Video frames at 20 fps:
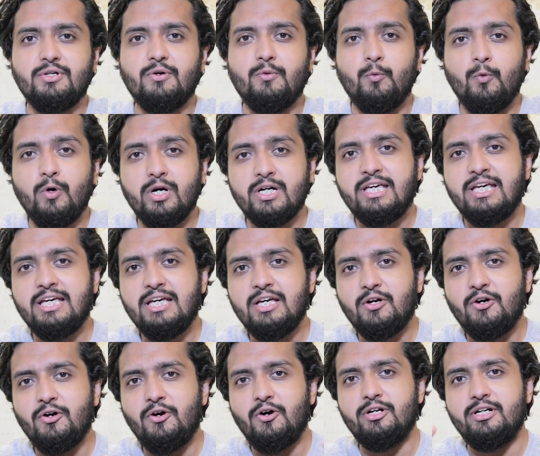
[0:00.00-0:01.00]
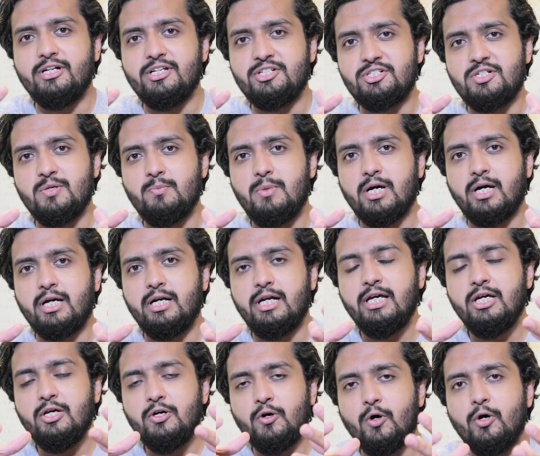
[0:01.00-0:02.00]
working on digital
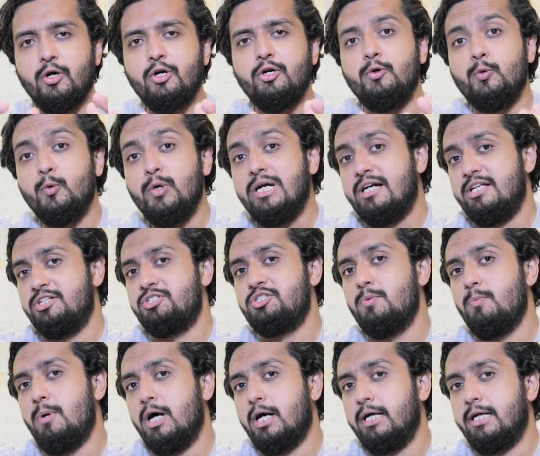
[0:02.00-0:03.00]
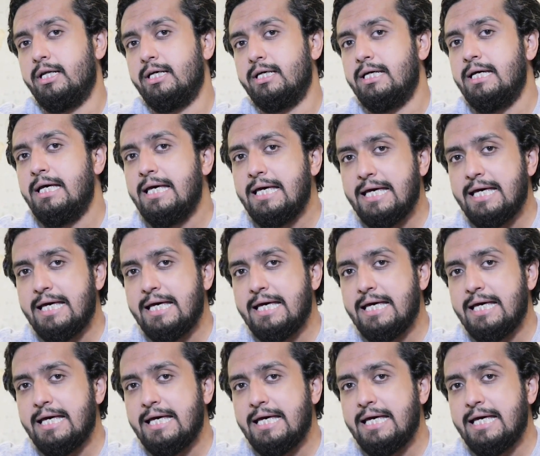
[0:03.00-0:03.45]
marketing or doing digital marketing.